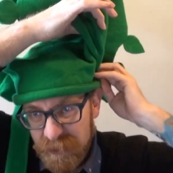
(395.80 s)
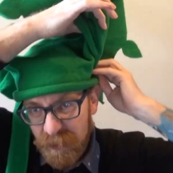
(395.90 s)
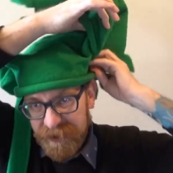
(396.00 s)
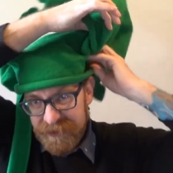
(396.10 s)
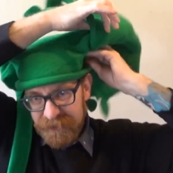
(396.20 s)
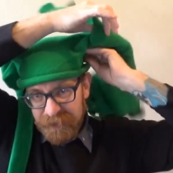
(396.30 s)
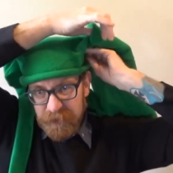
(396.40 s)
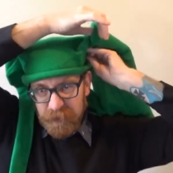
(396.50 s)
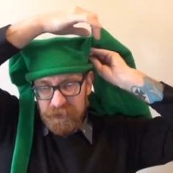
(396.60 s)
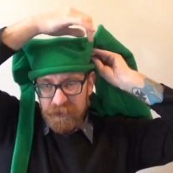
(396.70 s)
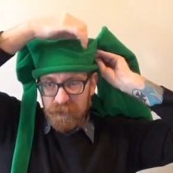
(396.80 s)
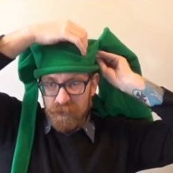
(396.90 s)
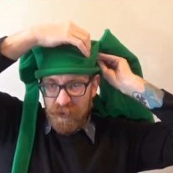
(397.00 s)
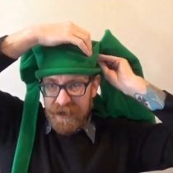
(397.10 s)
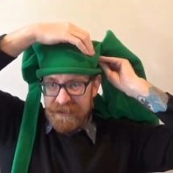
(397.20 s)
quite difficult to
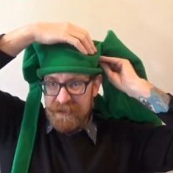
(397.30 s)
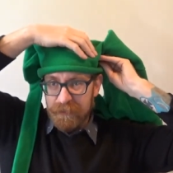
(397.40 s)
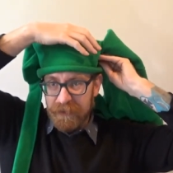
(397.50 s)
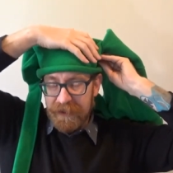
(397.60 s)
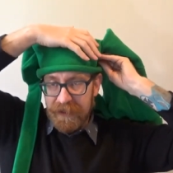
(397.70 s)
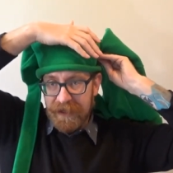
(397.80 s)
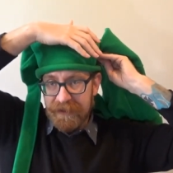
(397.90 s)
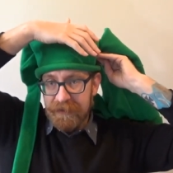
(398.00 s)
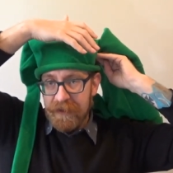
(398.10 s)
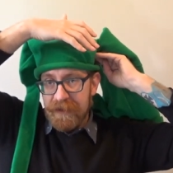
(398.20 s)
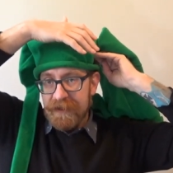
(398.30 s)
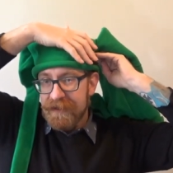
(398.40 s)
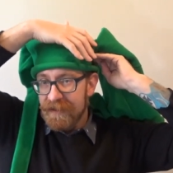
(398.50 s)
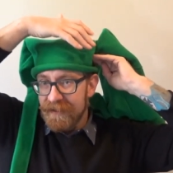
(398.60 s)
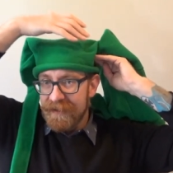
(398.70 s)
reasonably and
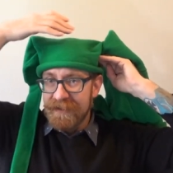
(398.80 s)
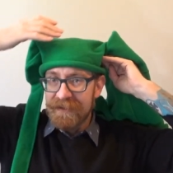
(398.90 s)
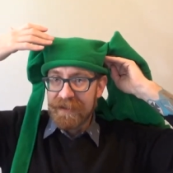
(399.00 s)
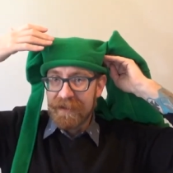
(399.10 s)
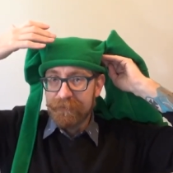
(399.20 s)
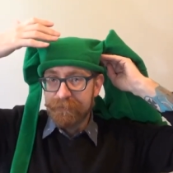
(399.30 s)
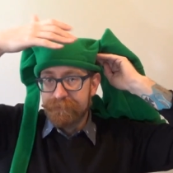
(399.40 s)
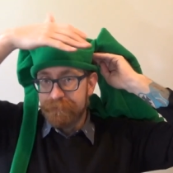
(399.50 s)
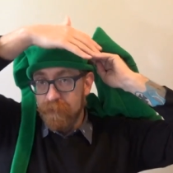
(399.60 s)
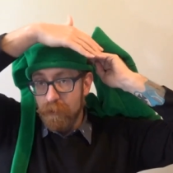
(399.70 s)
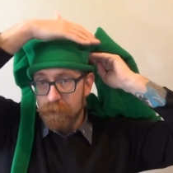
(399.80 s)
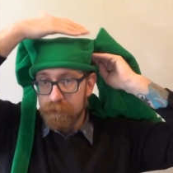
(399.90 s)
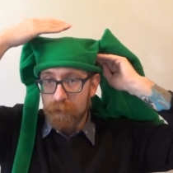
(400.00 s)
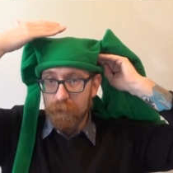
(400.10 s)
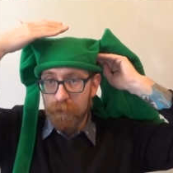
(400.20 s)
cleanly fold
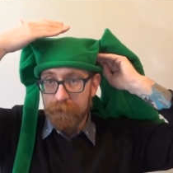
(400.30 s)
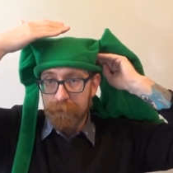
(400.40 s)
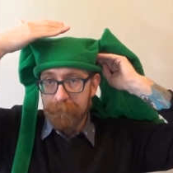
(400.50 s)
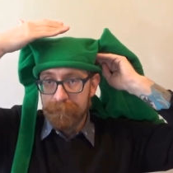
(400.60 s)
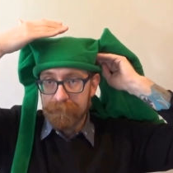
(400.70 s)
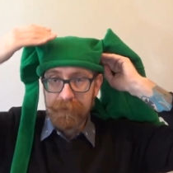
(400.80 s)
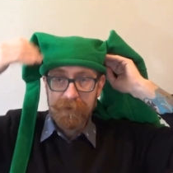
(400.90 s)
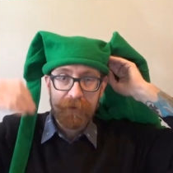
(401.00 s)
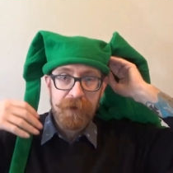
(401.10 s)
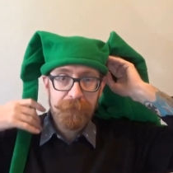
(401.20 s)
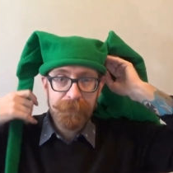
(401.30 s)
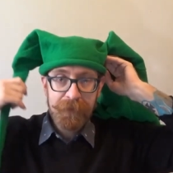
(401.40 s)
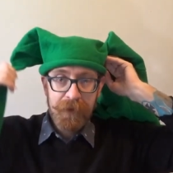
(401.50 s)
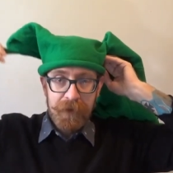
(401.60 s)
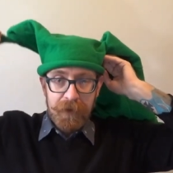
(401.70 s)
your hood. Okay,
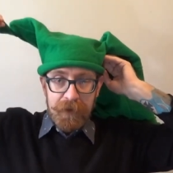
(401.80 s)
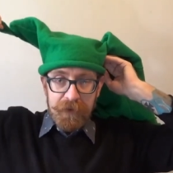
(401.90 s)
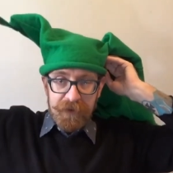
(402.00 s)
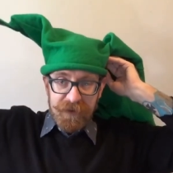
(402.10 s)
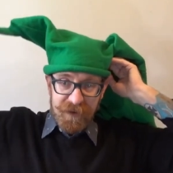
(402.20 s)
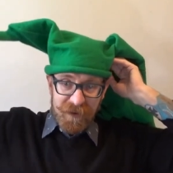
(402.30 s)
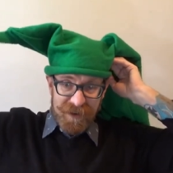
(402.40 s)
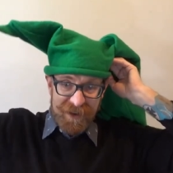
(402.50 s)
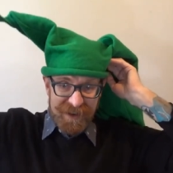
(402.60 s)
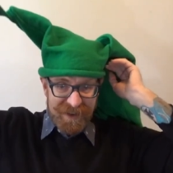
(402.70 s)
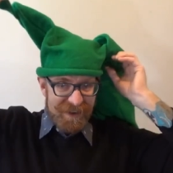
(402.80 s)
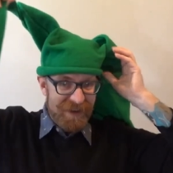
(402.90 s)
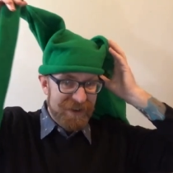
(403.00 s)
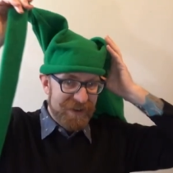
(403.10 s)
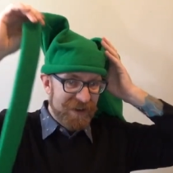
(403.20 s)
so
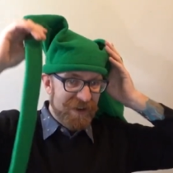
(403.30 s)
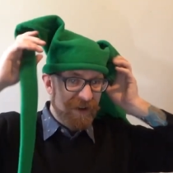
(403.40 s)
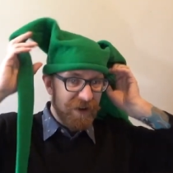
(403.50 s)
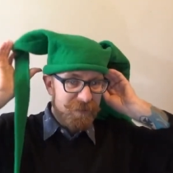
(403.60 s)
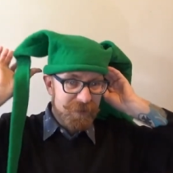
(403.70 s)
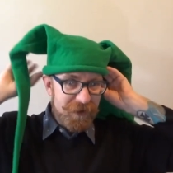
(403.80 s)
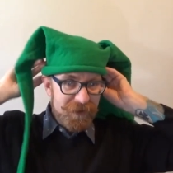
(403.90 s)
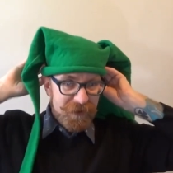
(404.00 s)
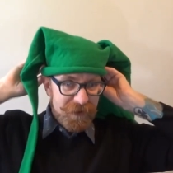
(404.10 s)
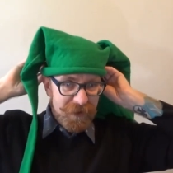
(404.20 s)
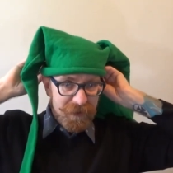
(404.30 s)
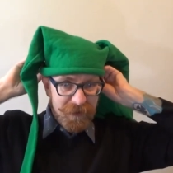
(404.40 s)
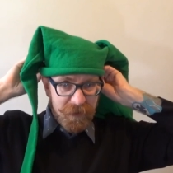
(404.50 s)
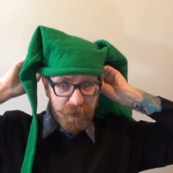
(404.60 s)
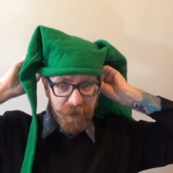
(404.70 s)
I'm going to
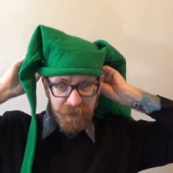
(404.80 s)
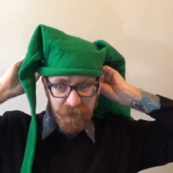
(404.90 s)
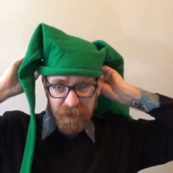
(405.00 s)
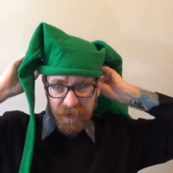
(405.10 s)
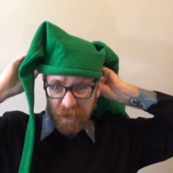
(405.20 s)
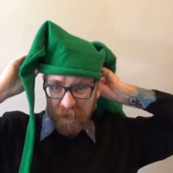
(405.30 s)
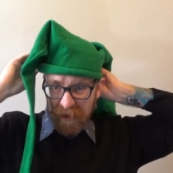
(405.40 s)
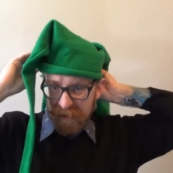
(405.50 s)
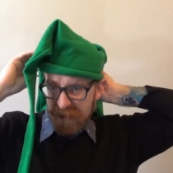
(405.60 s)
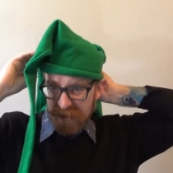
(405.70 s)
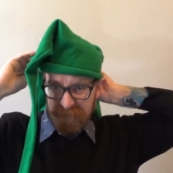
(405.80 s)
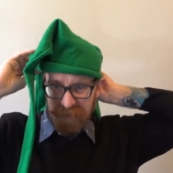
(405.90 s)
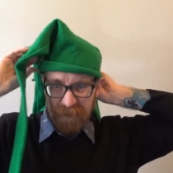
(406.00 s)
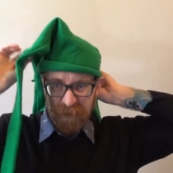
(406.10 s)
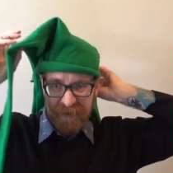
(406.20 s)
swivel this around here
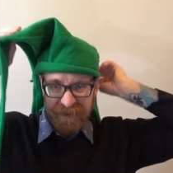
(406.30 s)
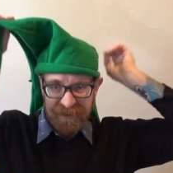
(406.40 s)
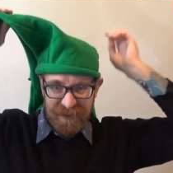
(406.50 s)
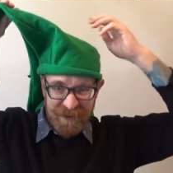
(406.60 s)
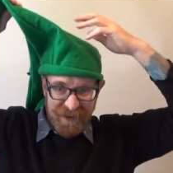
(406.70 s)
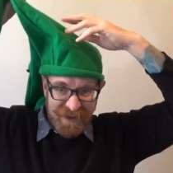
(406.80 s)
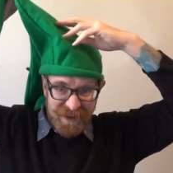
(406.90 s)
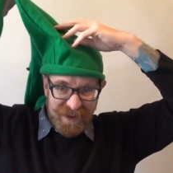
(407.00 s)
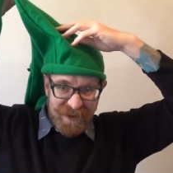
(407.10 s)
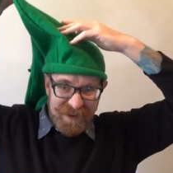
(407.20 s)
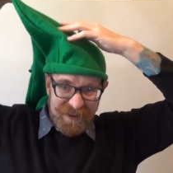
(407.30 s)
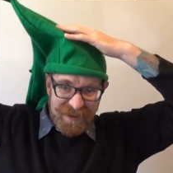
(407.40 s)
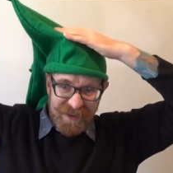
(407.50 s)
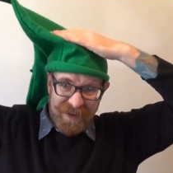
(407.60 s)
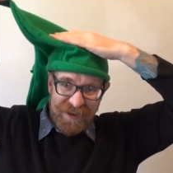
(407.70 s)
for everyone to see.
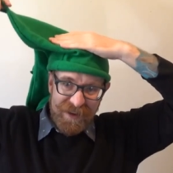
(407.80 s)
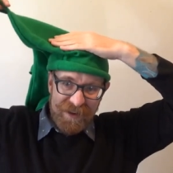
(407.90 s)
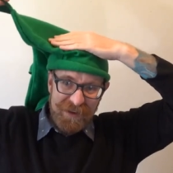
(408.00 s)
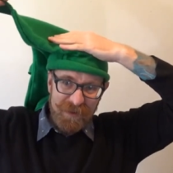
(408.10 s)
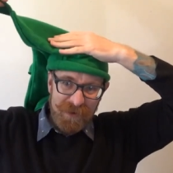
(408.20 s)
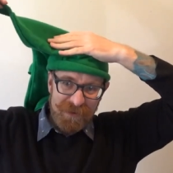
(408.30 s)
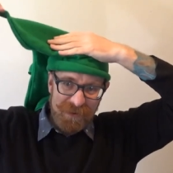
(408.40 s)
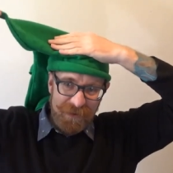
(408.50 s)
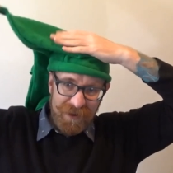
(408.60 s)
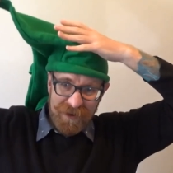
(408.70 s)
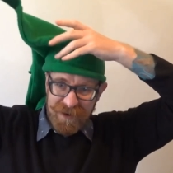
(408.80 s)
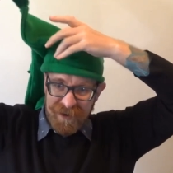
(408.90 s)
You want to